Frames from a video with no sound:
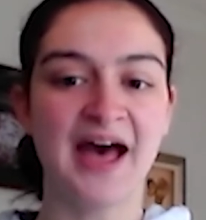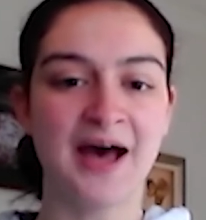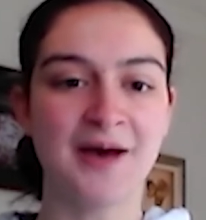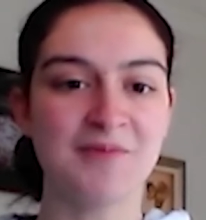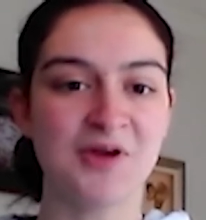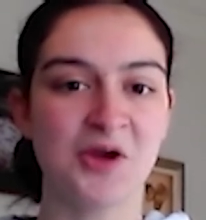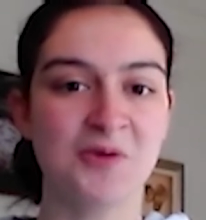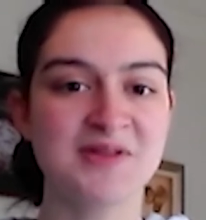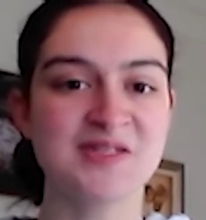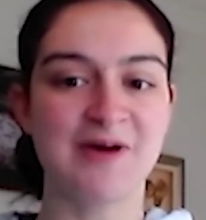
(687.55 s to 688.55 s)
Um, who
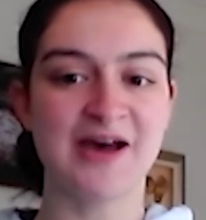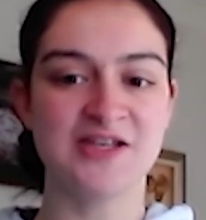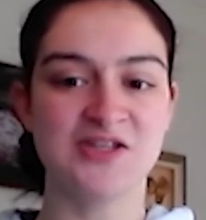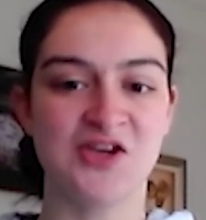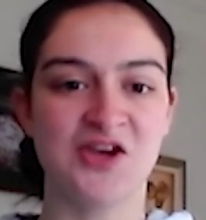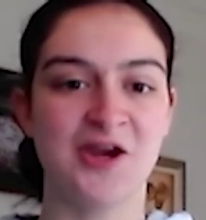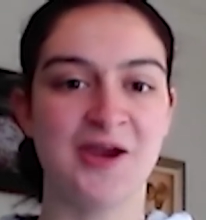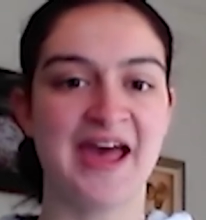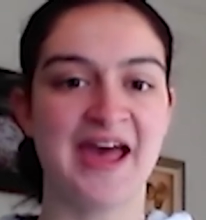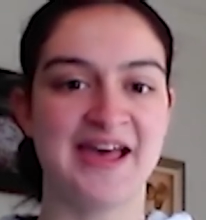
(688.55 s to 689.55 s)
inspires
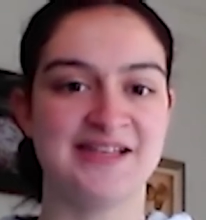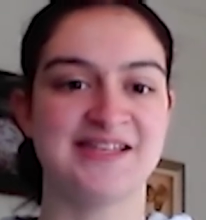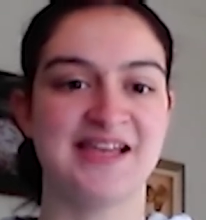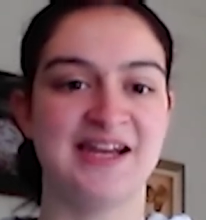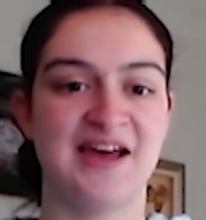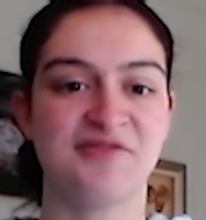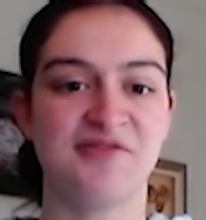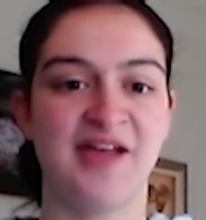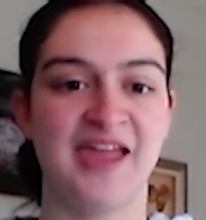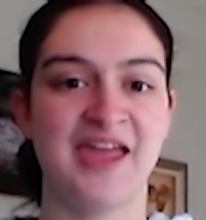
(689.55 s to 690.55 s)
you as an
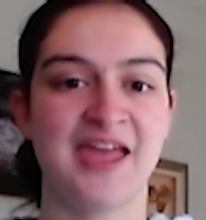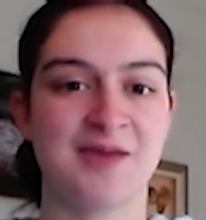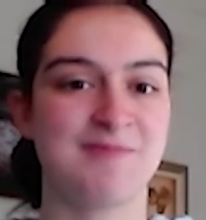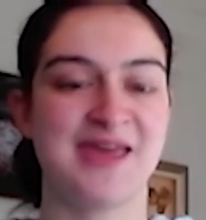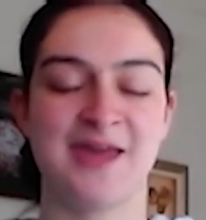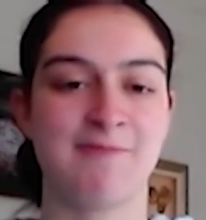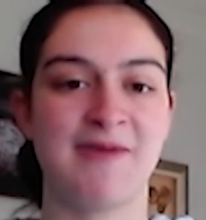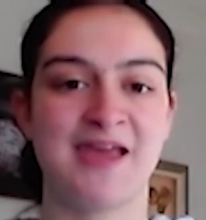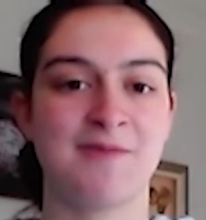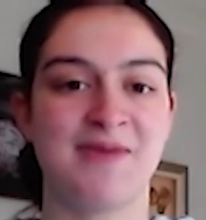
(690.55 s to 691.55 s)
athlete? It can be
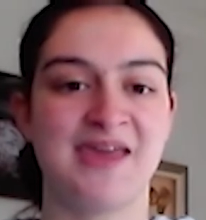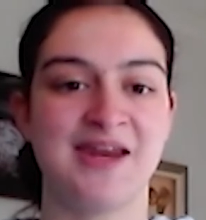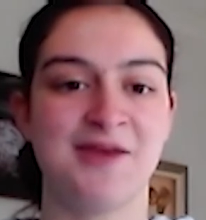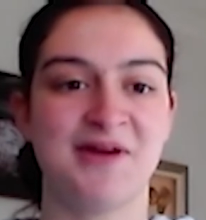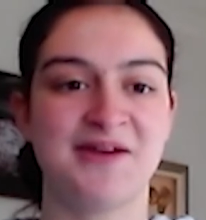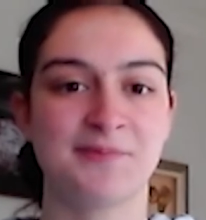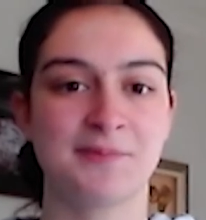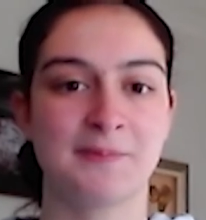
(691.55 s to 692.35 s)
it can be anyone.